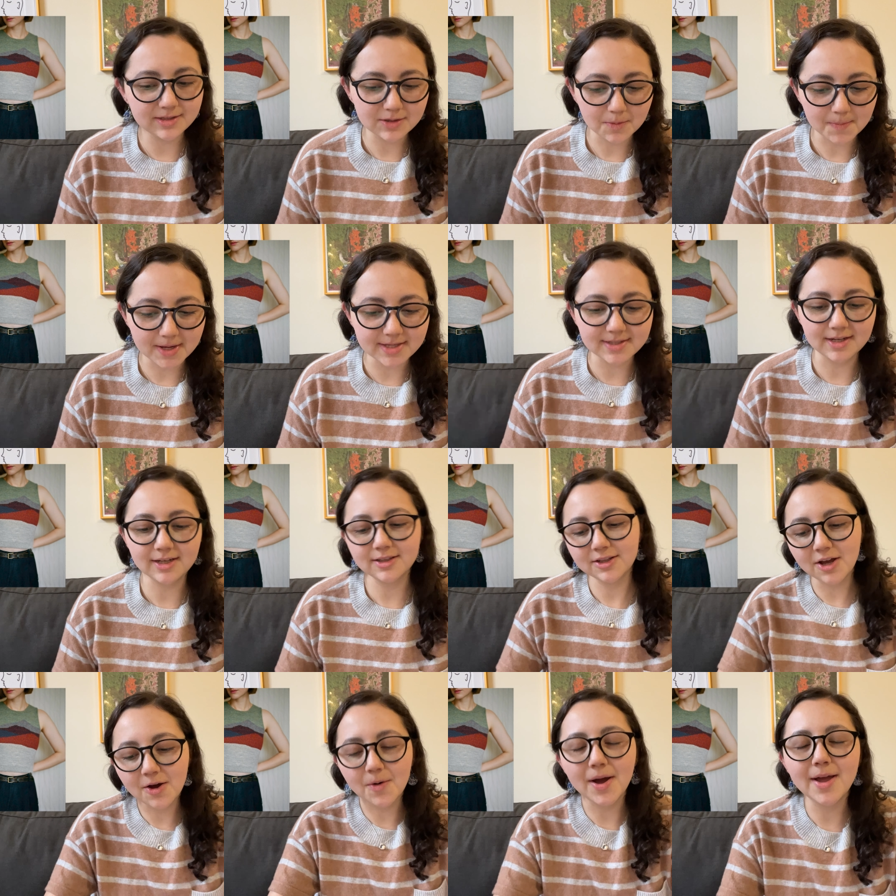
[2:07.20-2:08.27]
so basic.
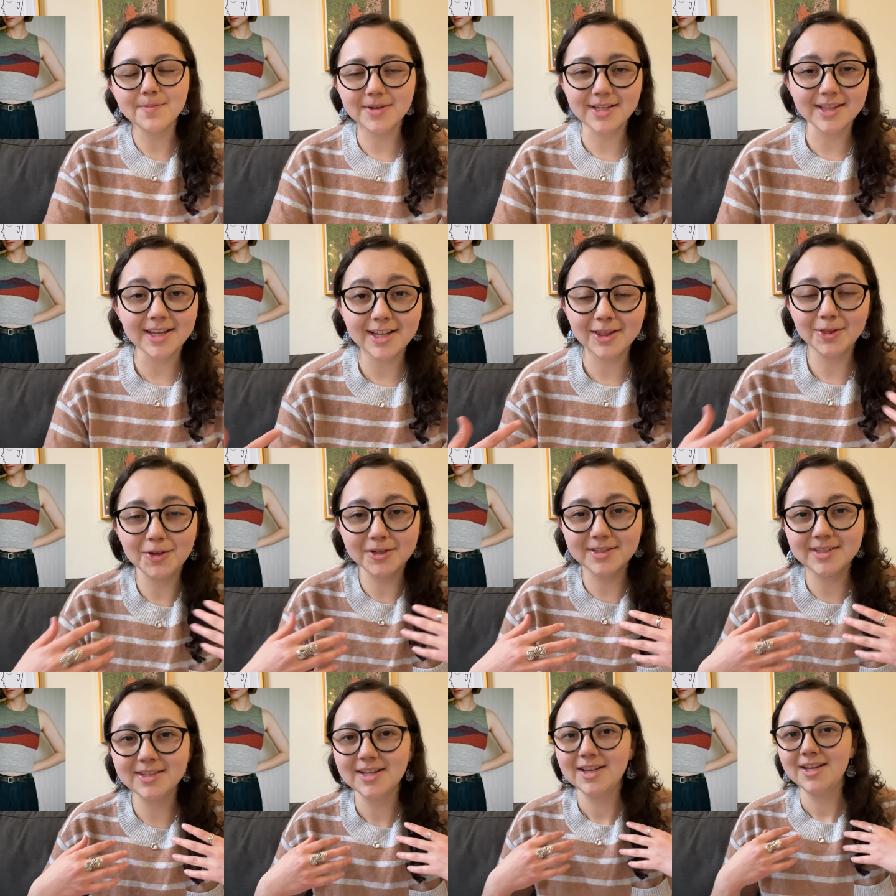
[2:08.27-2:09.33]
No, I mean, it
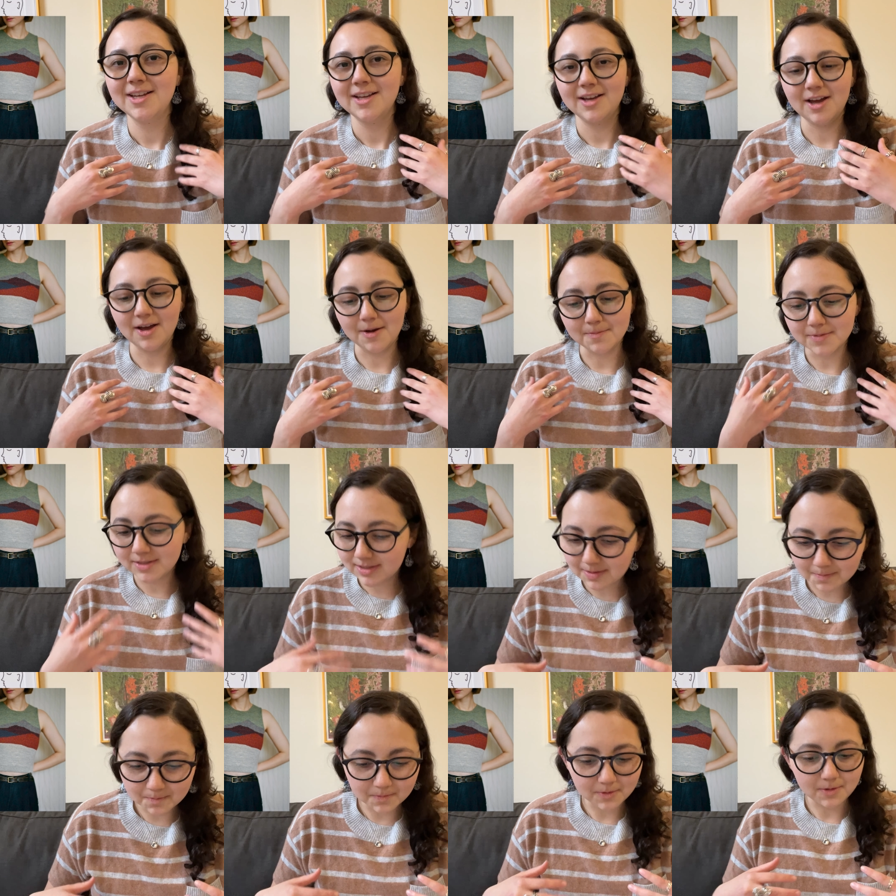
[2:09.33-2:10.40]
looks um,
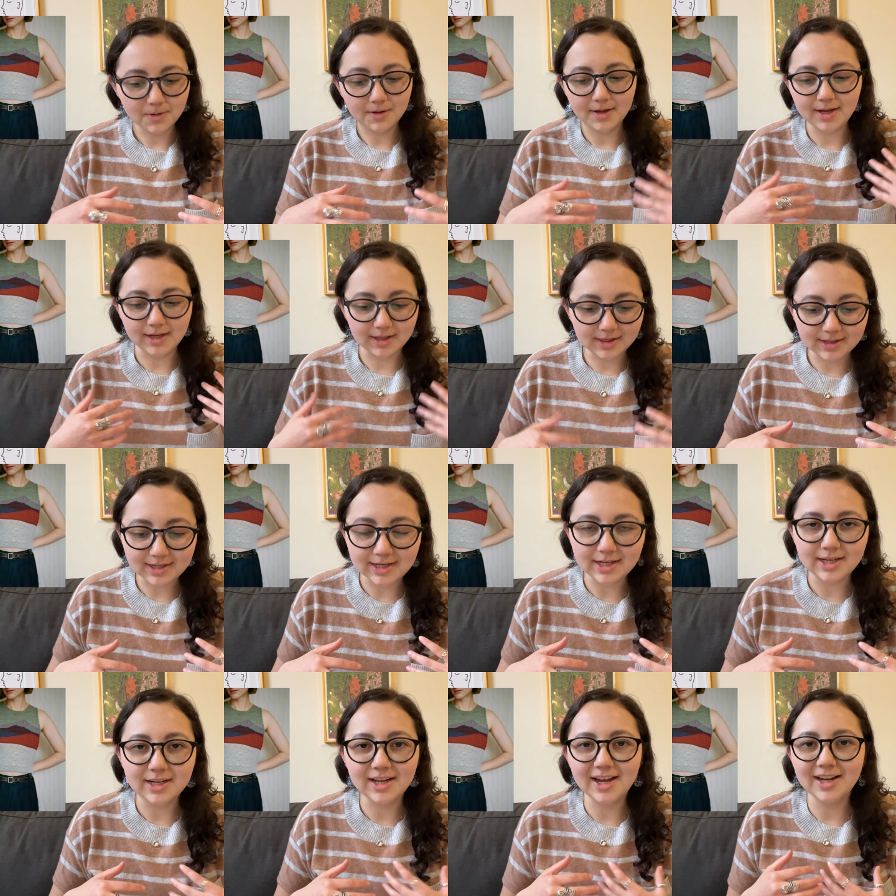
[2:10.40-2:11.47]
simple and
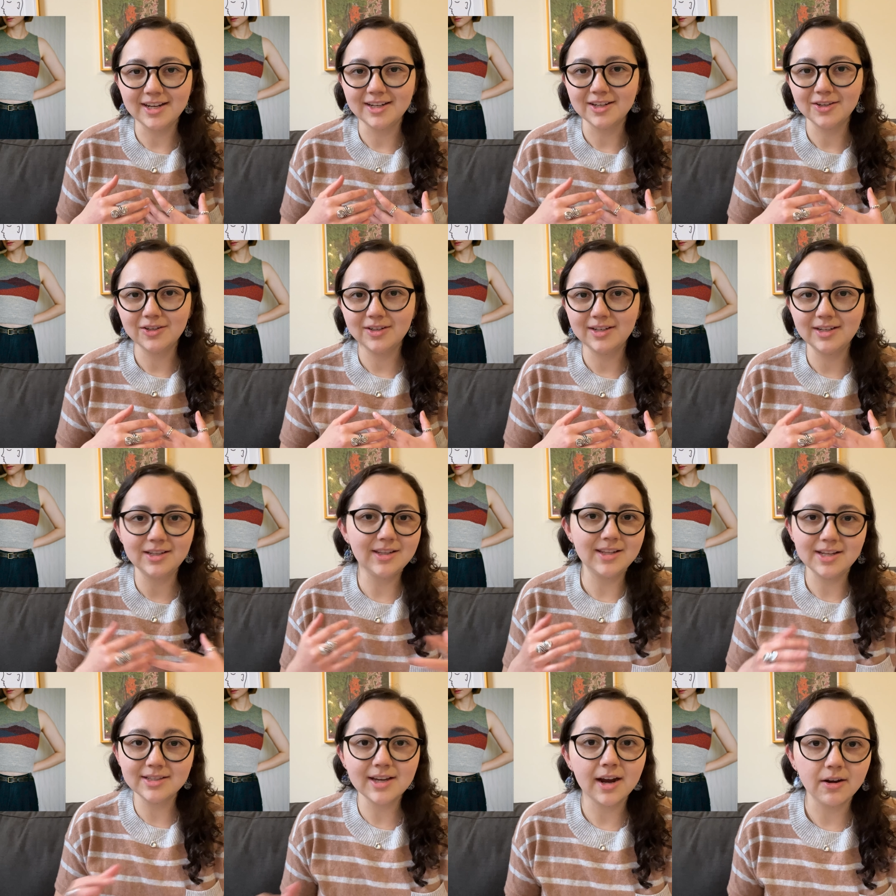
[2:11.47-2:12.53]
clean and the
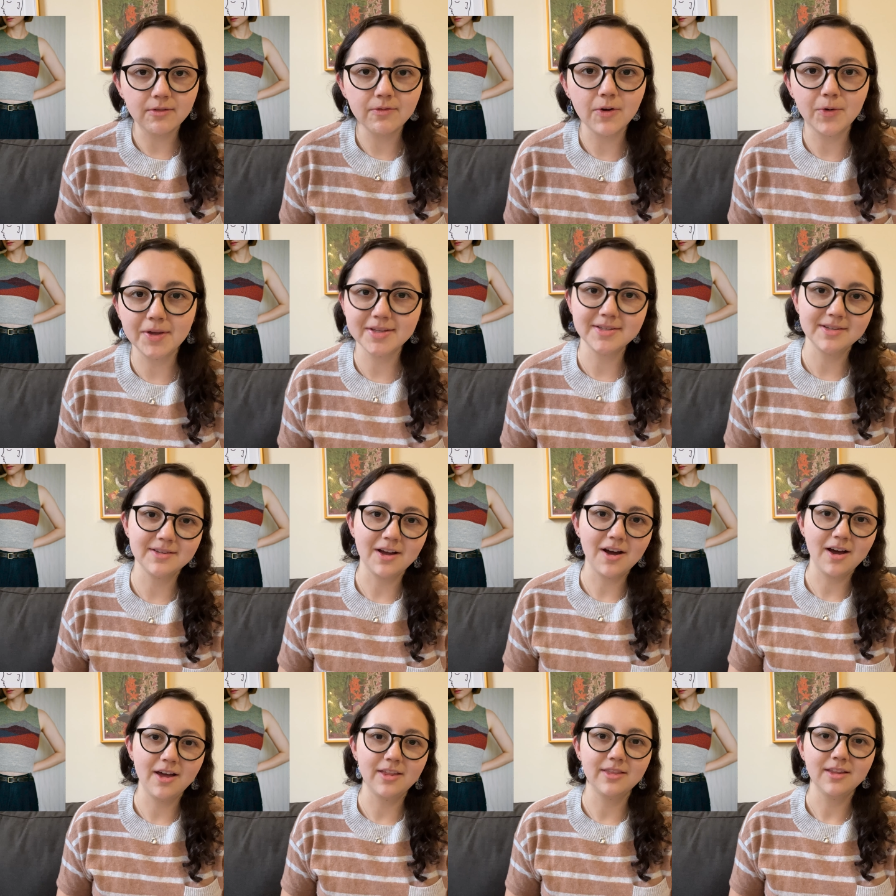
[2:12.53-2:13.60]
entire focus is
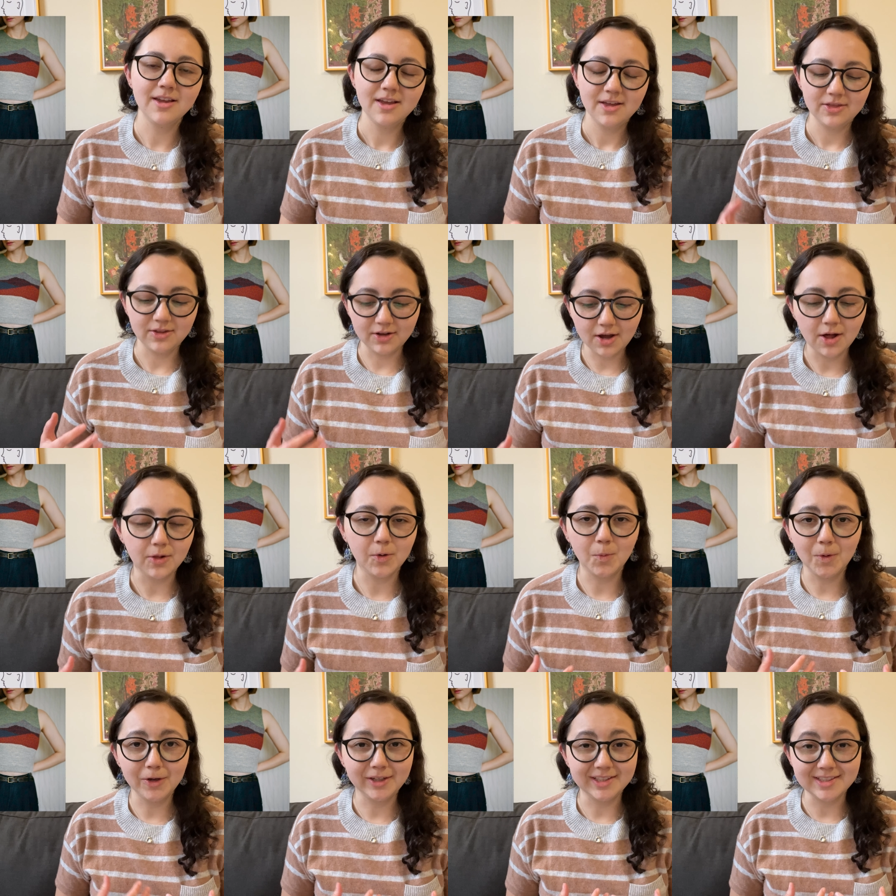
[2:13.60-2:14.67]
on the color
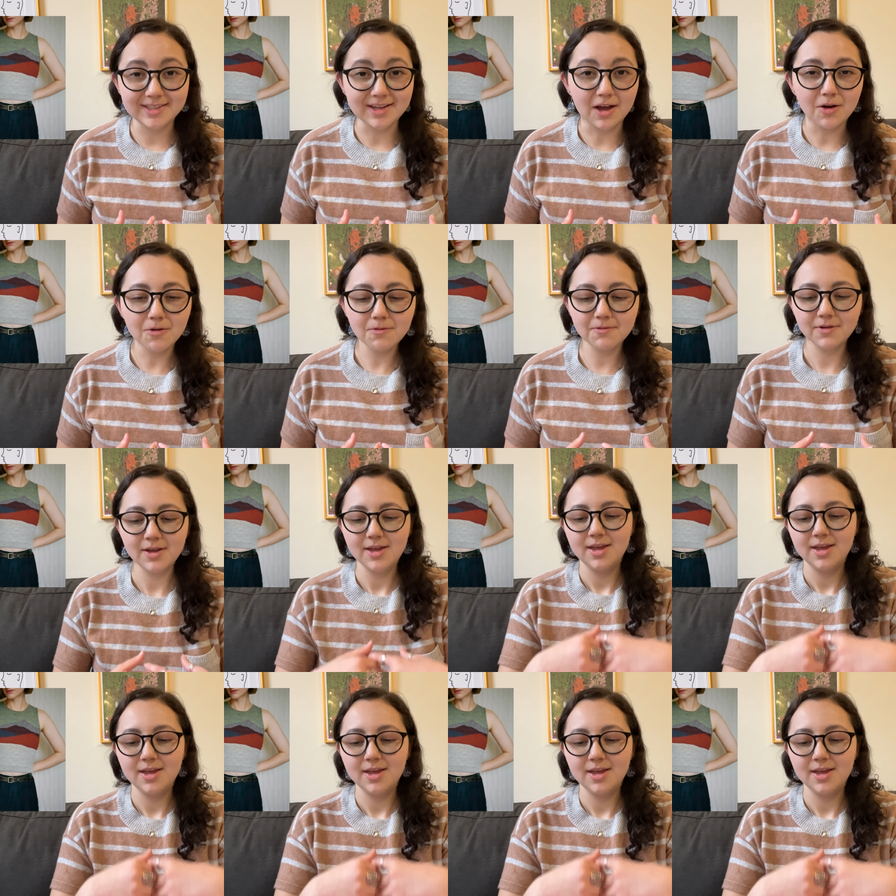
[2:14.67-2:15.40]
work itself.